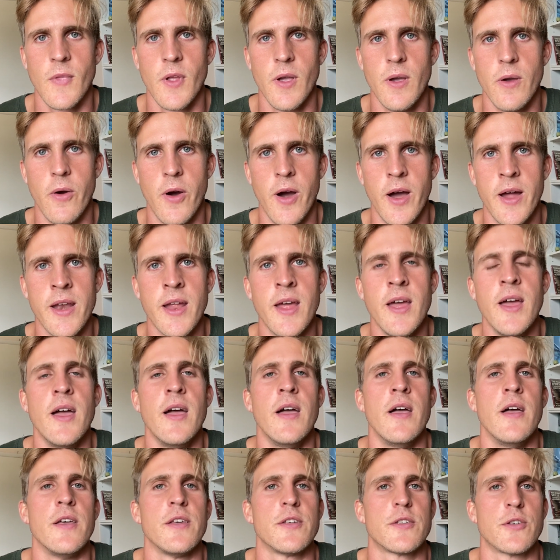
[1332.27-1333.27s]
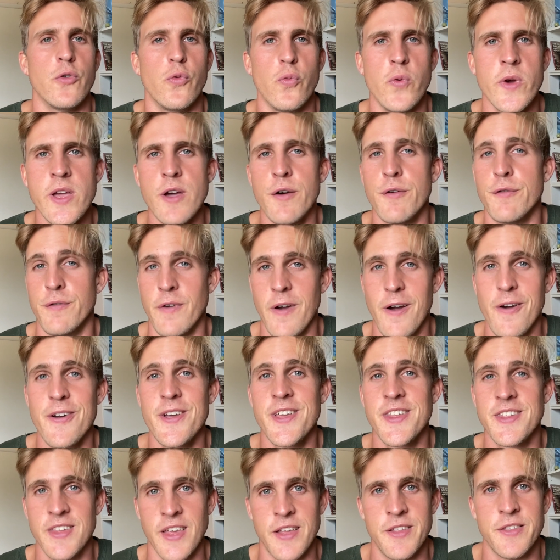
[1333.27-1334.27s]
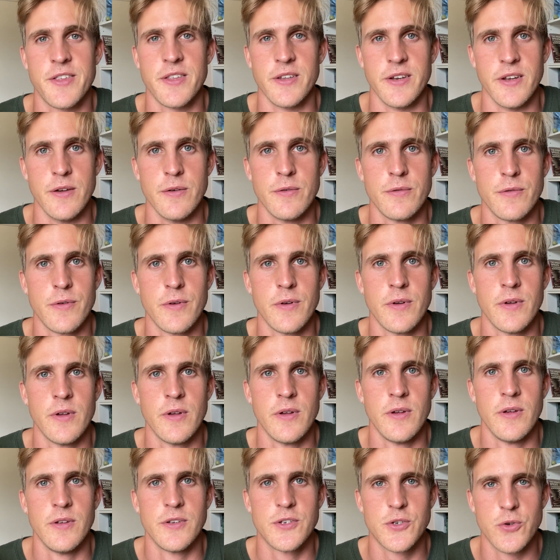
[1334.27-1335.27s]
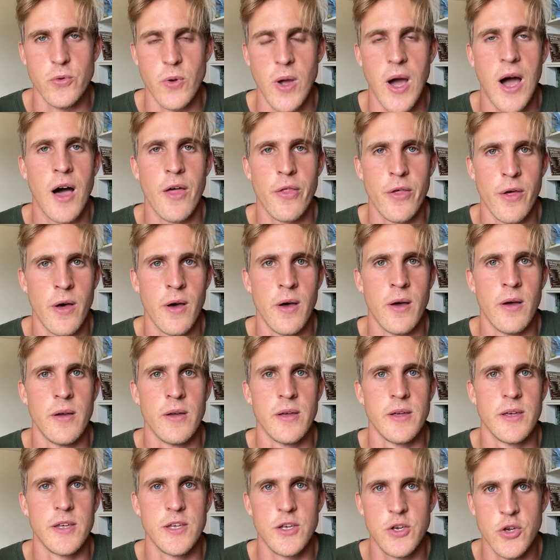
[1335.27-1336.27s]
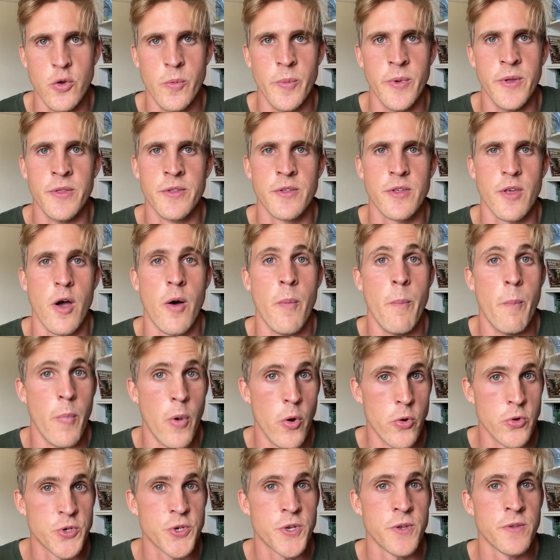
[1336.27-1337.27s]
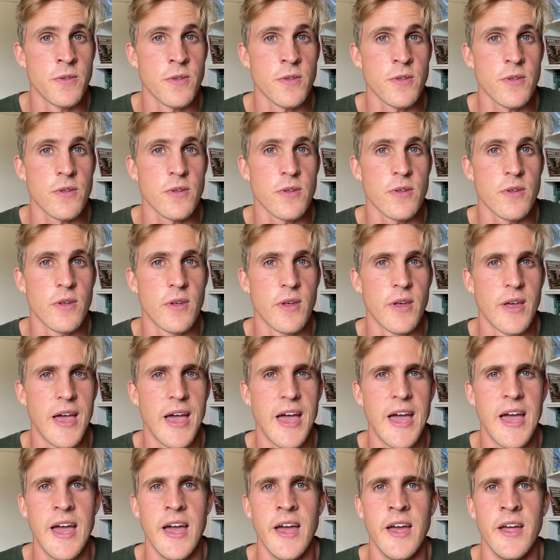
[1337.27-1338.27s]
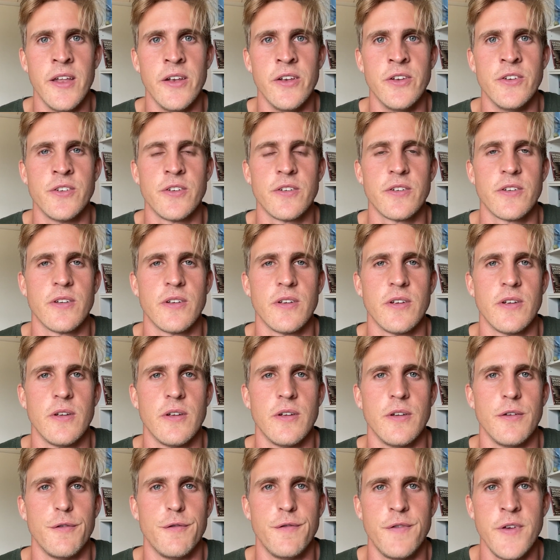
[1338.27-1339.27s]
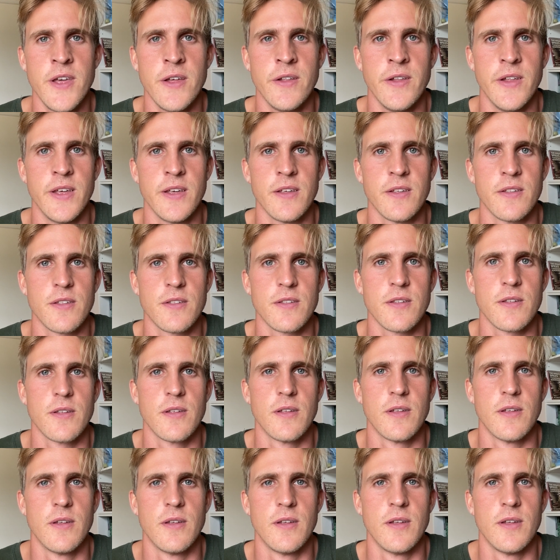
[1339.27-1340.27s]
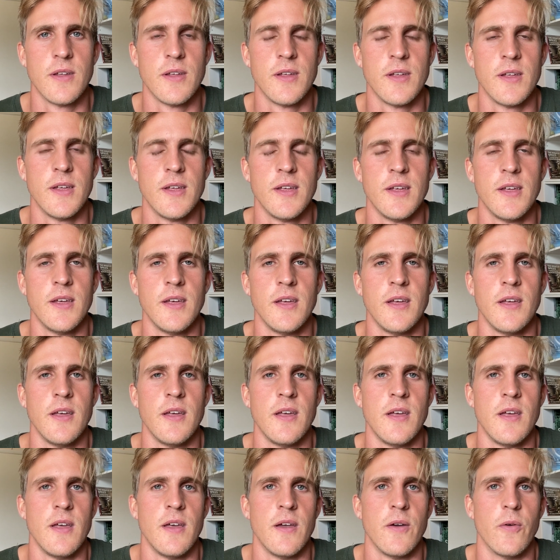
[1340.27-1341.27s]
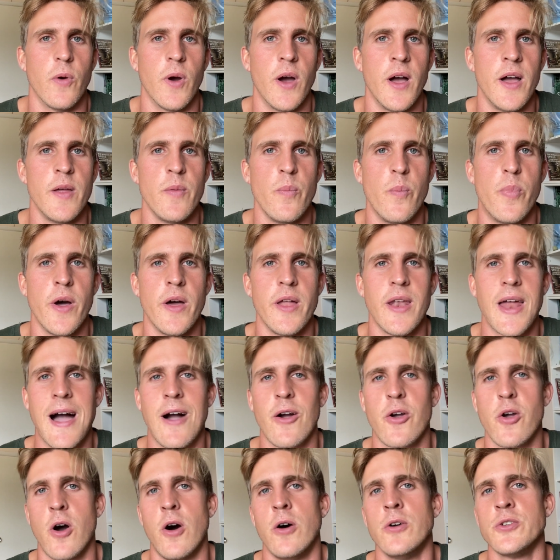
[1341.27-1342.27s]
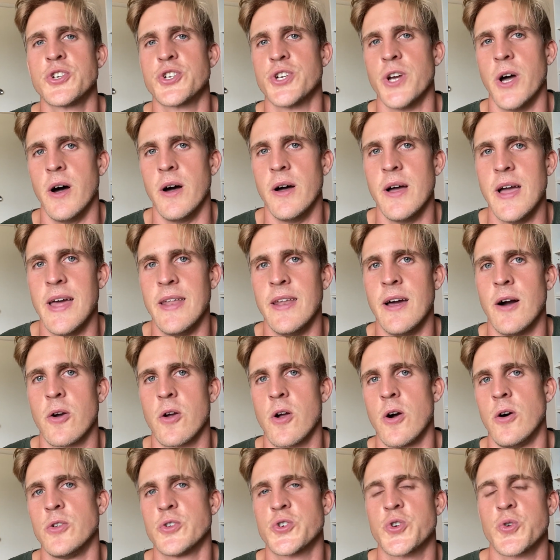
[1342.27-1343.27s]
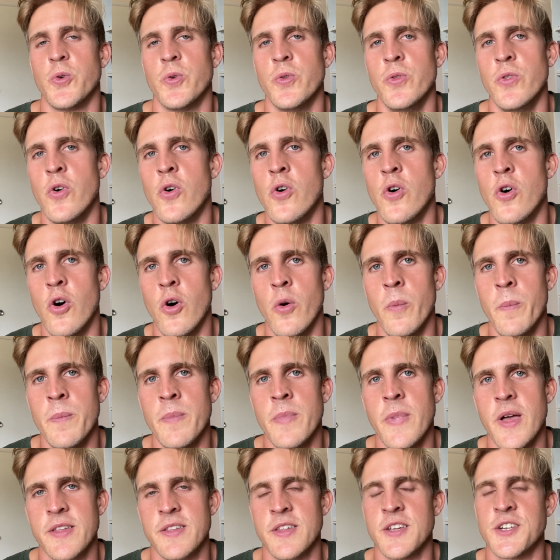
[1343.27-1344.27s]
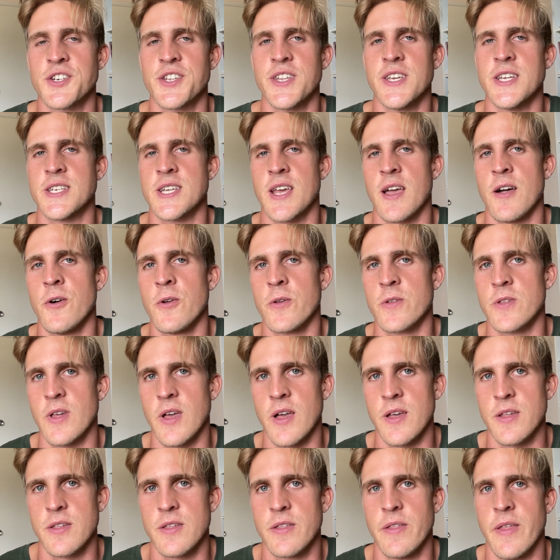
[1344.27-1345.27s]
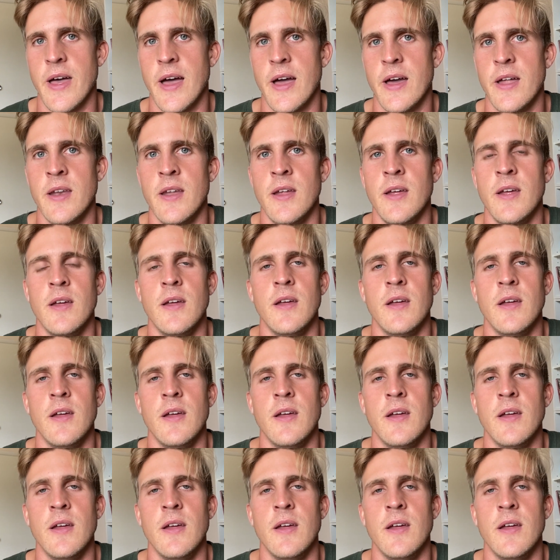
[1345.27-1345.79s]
right? So we are very sensitive to other humans' emotions and feelings, right? But our culture and our cultural norm essentially tells us that